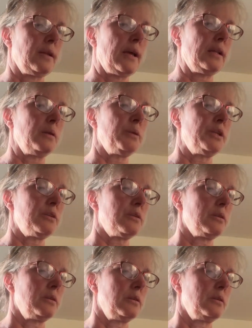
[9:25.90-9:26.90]
LMNT
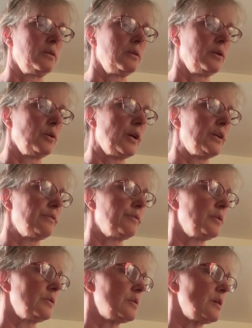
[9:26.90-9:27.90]

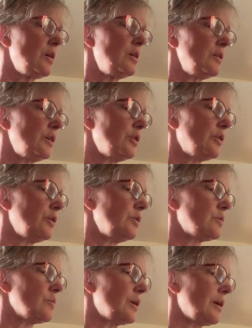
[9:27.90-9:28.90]
grapefruit salt. You could
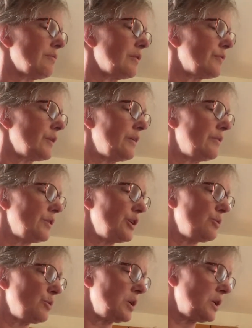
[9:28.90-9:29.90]
use whatever flavor you
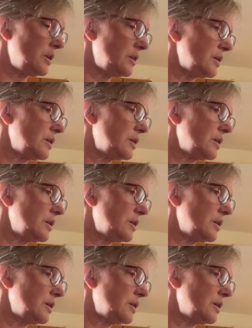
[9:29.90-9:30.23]
wanted.